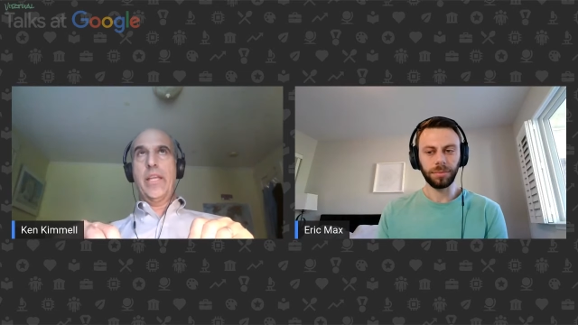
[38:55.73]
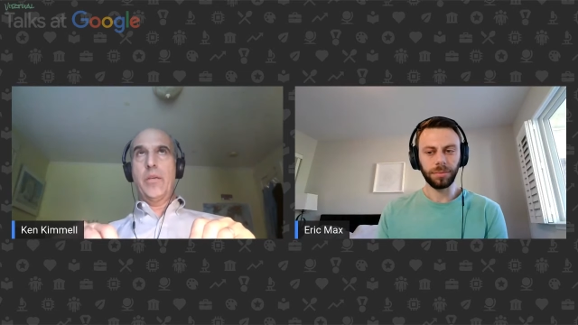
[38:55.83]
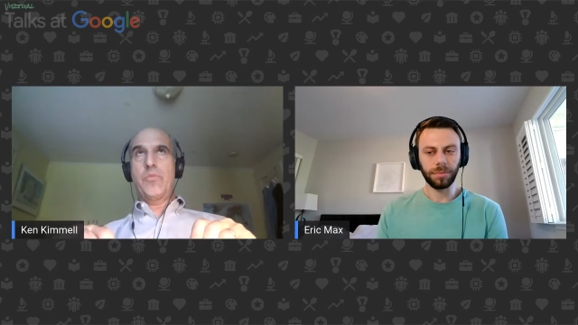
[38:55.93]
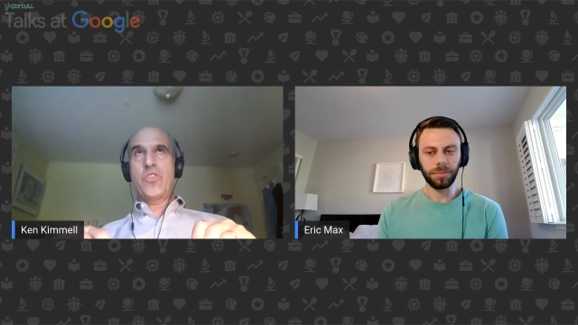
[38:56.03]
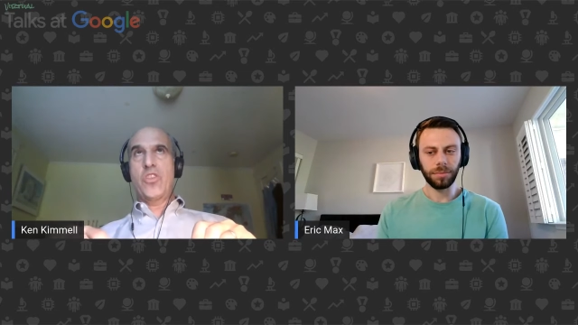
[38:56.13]

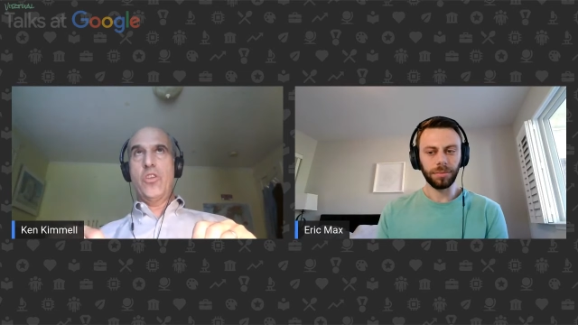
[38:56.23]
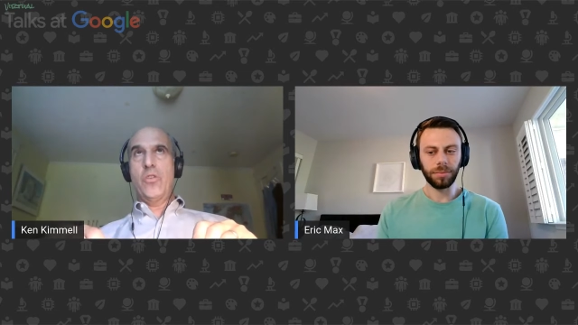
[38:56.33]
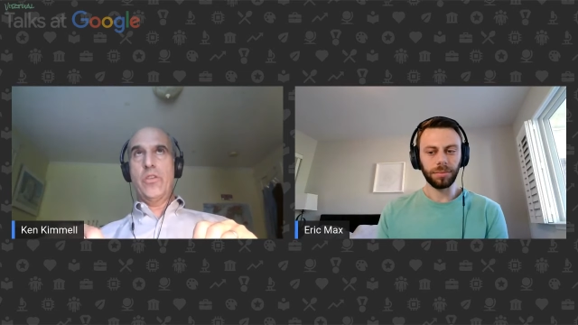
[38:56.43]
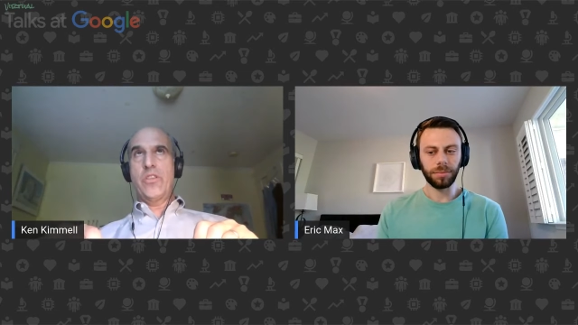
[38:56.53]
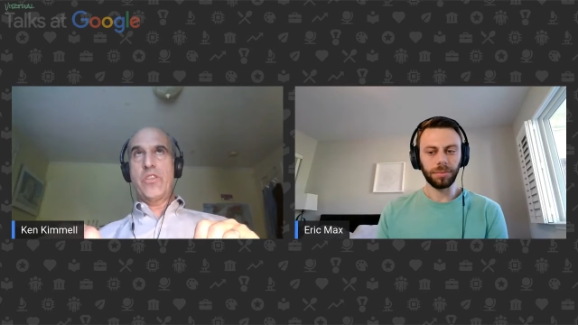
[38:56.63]
Speaker 1: it
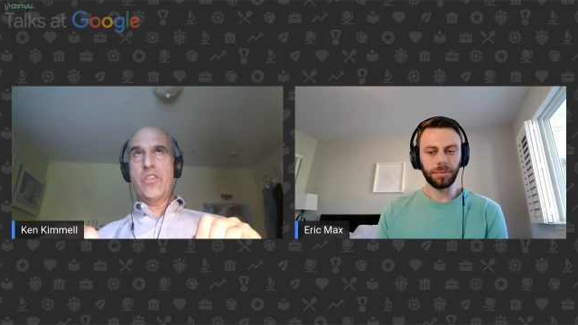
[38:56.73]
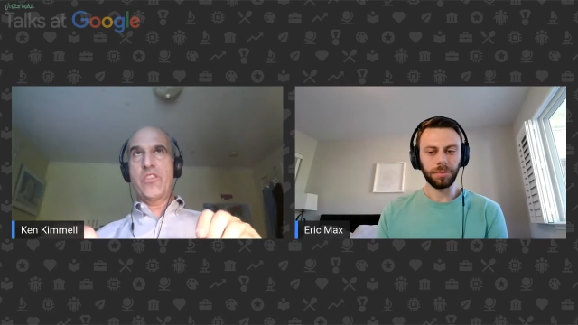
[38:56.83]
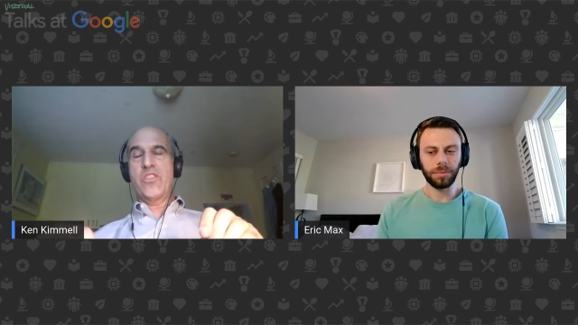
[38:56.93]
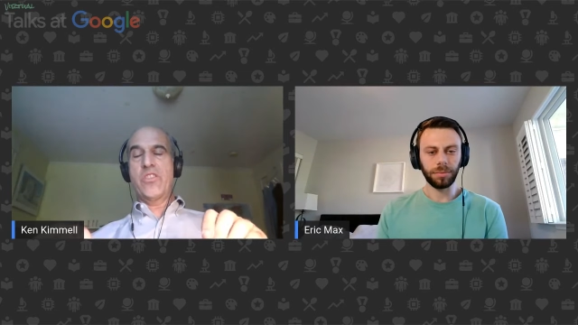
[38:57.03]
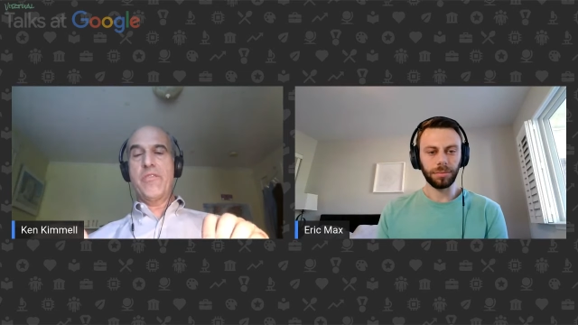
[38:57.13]
obscures
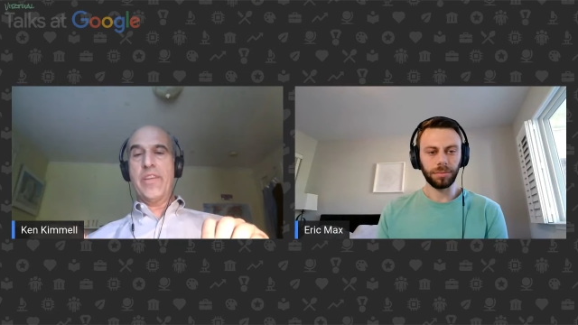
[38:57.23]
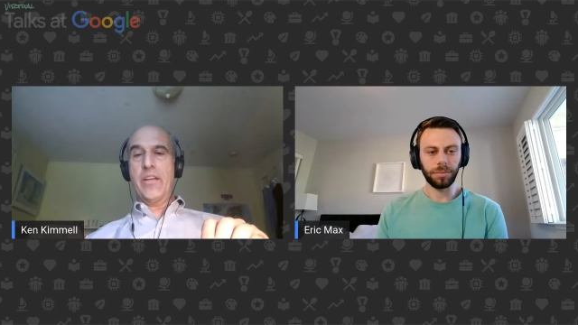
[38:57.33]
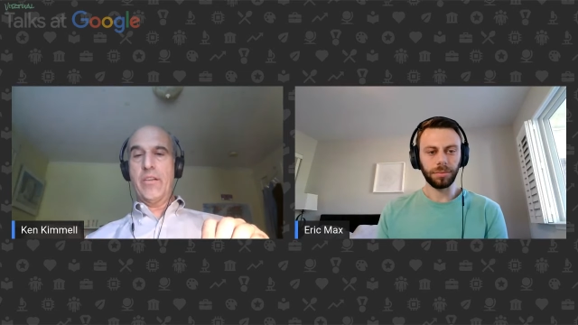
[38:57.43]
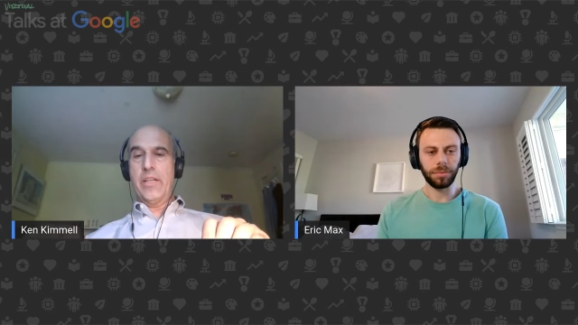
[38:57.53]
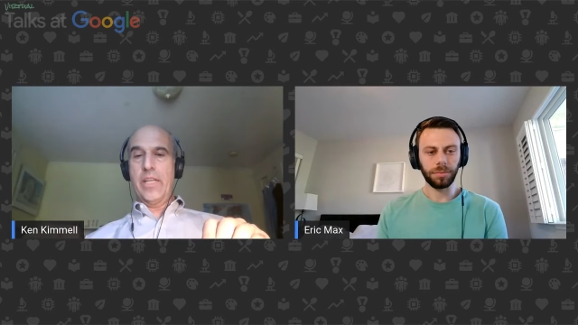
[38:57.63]
the
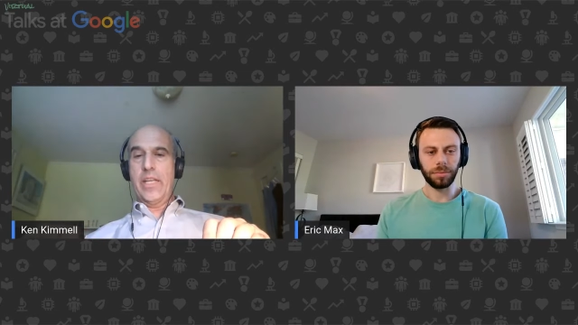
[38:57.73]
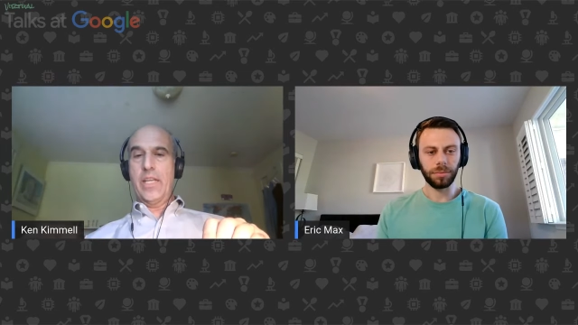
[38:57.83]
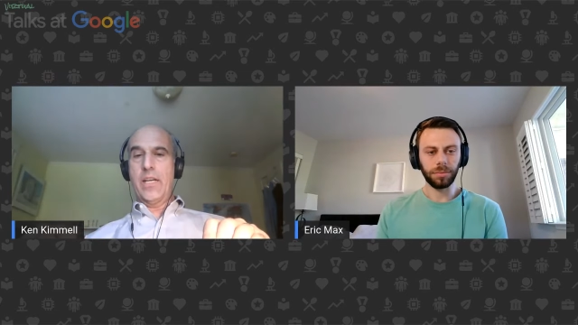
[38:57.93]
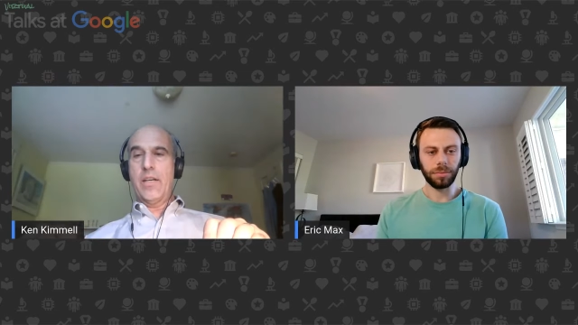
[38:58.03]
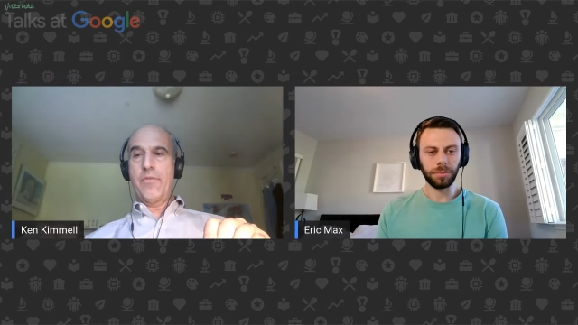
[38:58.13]

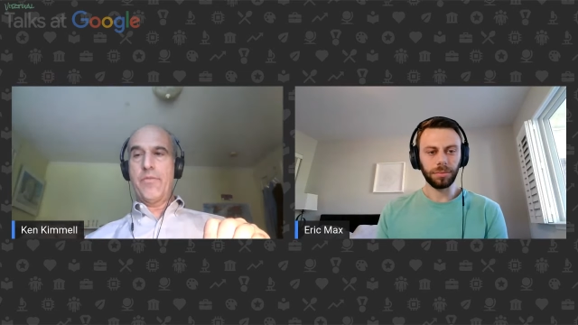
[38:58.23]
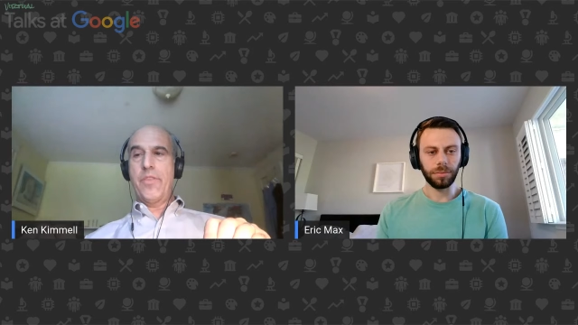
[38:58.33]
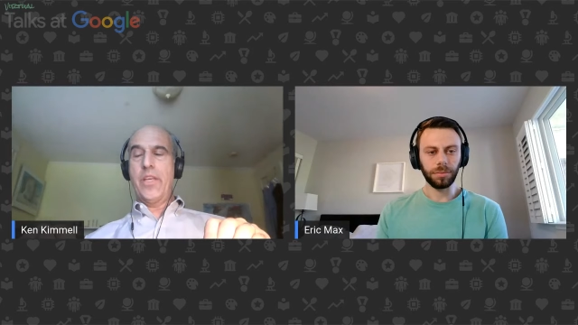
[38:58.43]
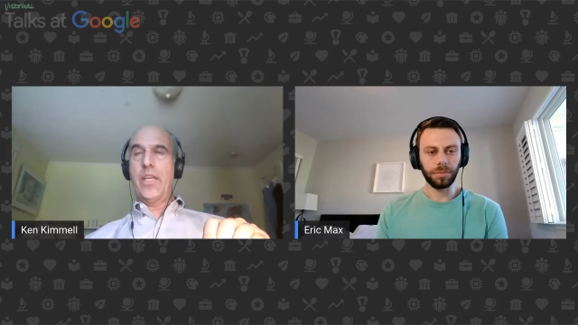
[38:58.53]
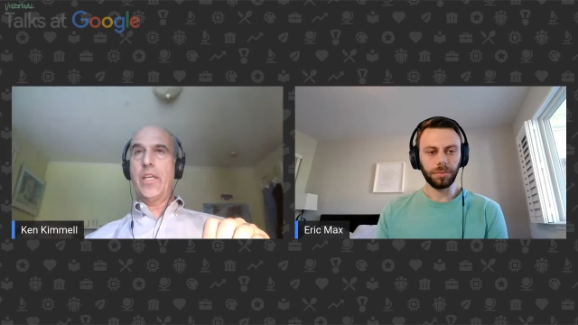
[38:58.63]
severity of
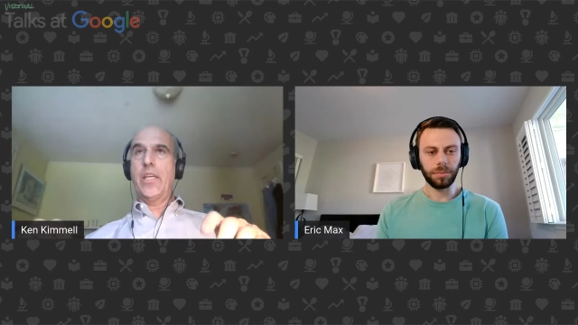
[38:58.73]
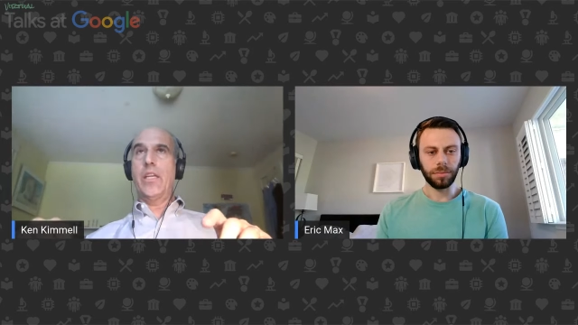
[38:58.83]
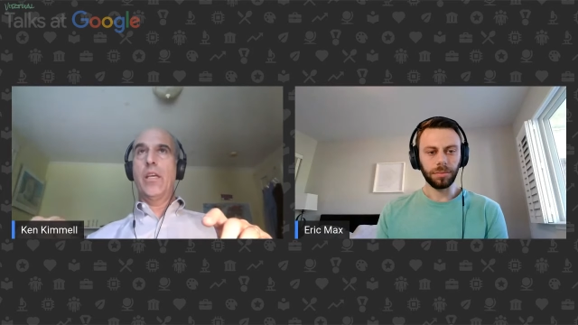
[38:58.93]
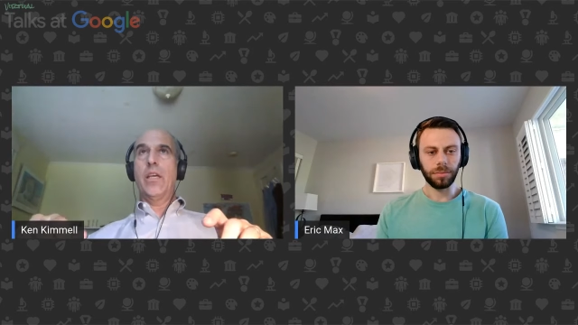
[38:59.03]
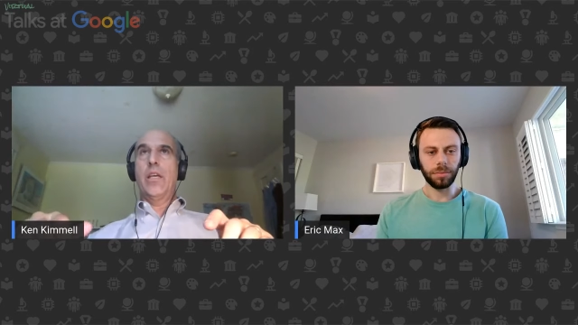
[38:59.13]

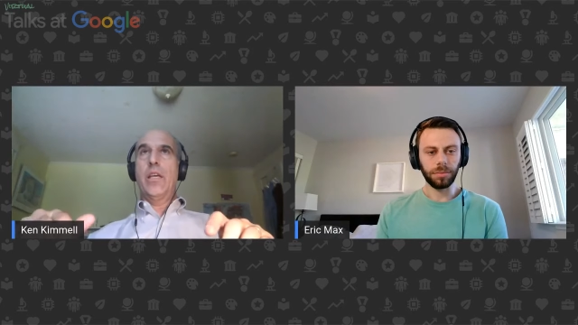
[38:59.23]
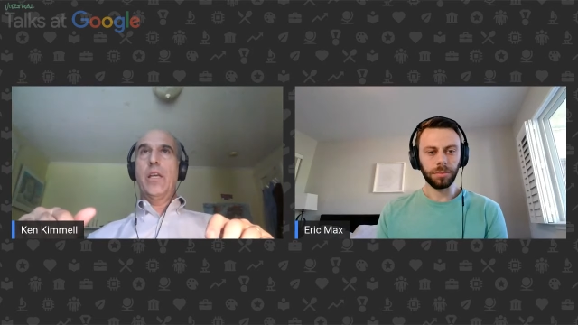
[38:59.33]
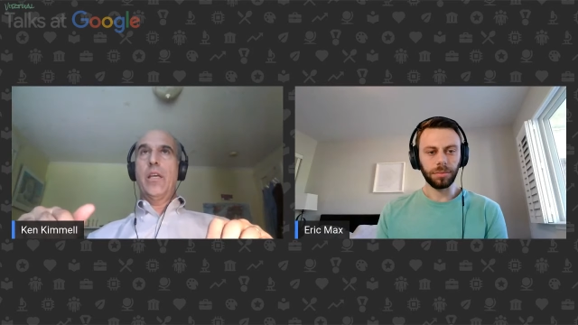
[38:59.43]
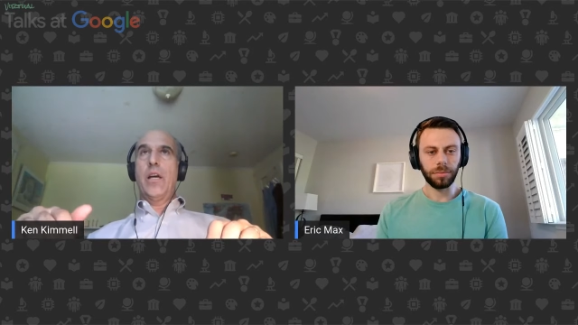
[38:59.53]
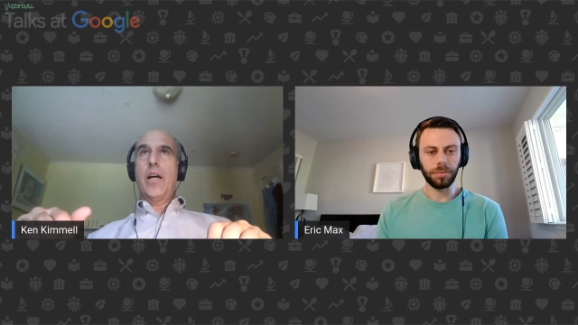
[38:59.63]
the
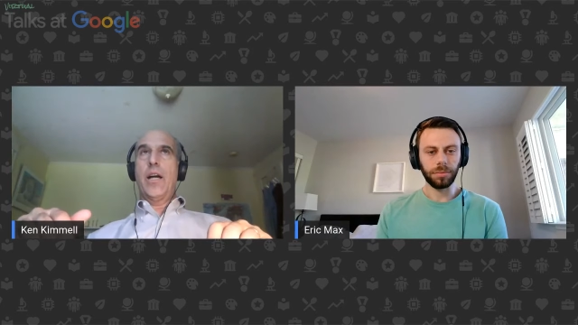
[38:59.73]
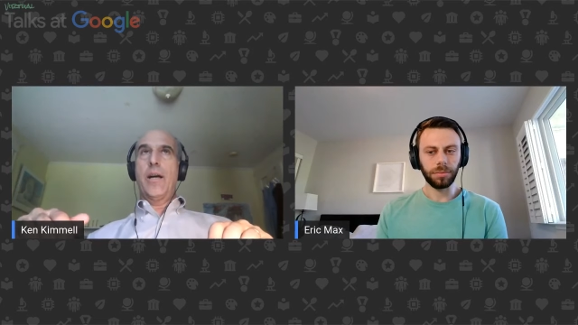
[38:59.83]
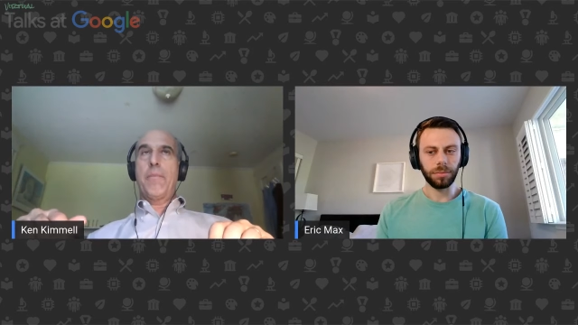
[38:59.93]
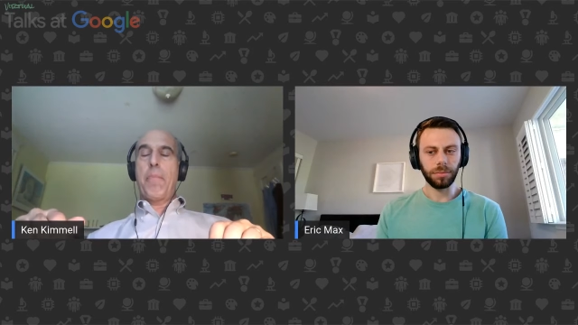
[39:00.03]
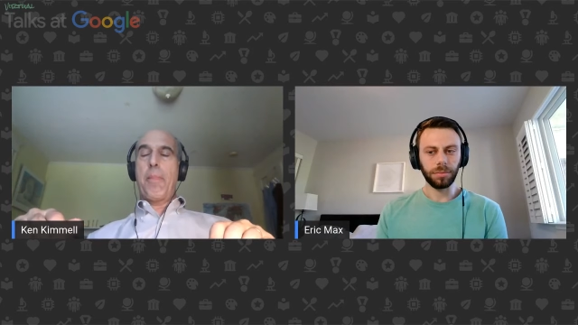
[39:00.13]

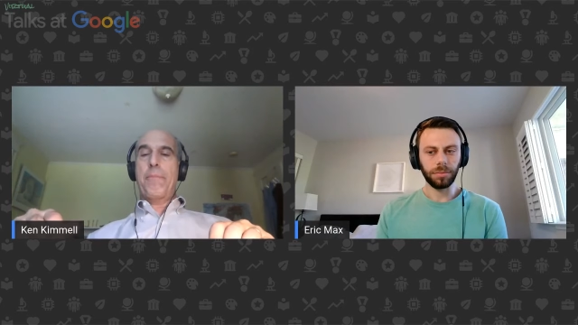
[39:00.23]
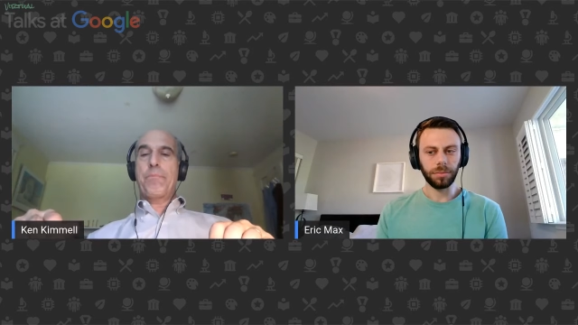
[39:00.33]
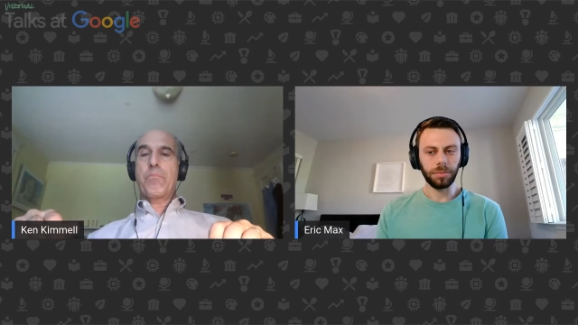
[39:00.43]
uh,